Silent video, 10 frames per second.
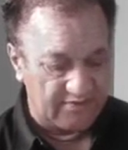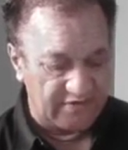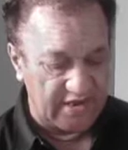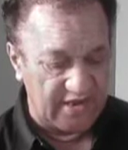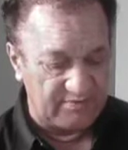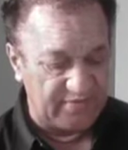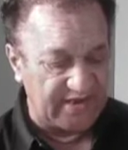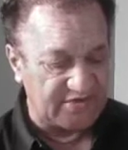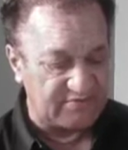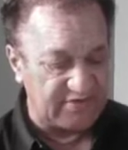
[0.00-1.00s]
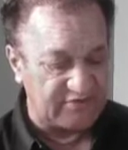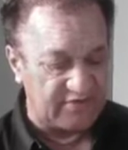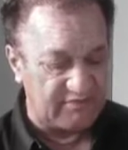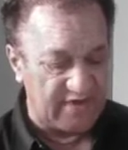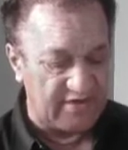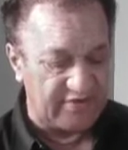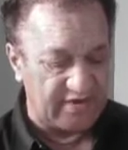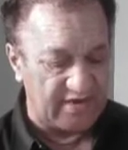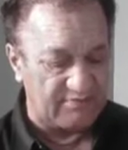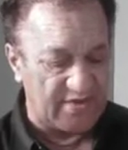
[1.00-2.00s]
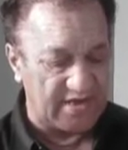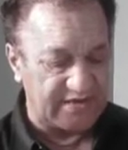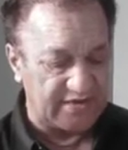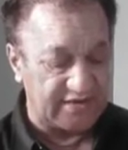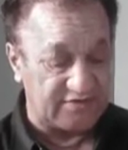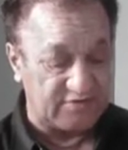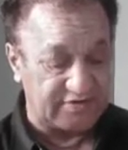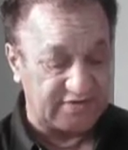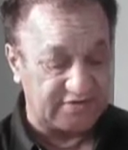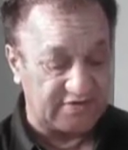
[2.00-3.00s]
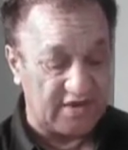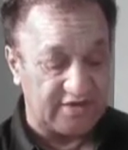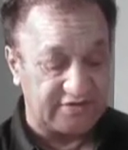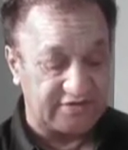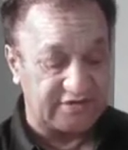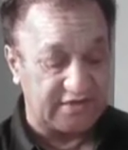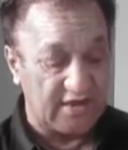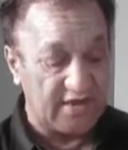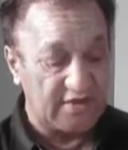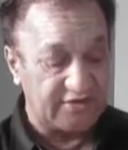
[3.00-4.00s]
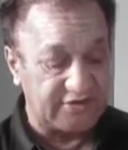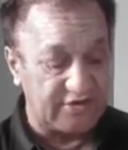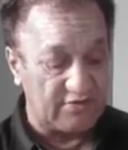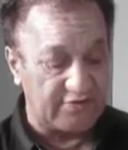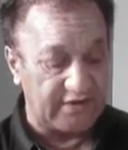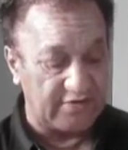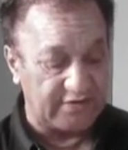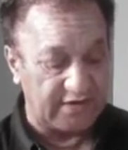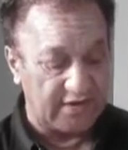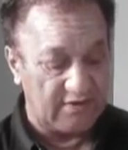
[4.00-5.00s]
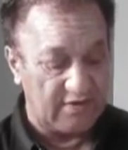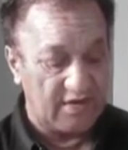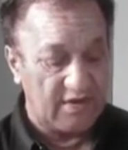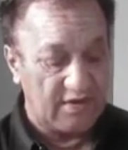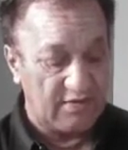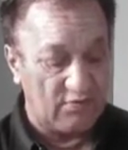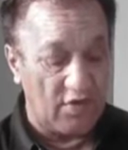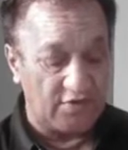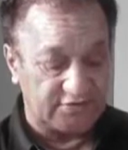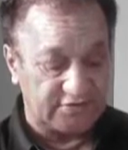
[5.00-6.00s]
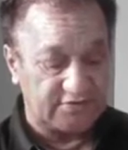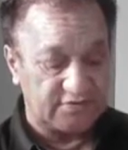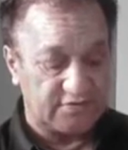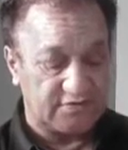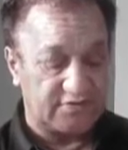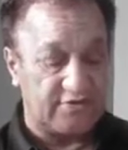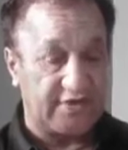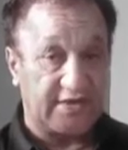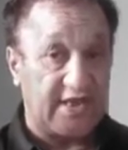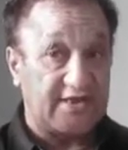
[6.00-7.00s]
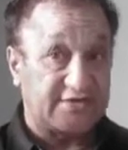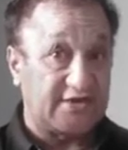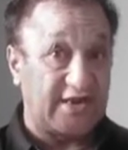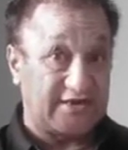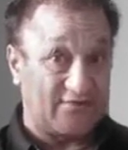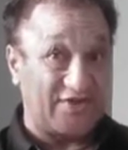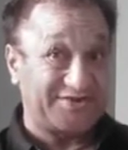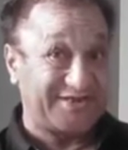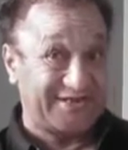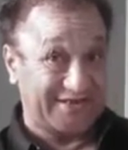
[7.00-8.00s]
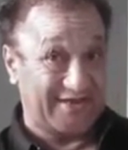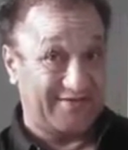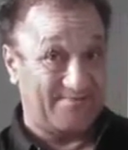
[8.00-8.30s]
they had peace between Maori and Pakeha. That's what this guy, Te Oriori, was doing as a native assessor.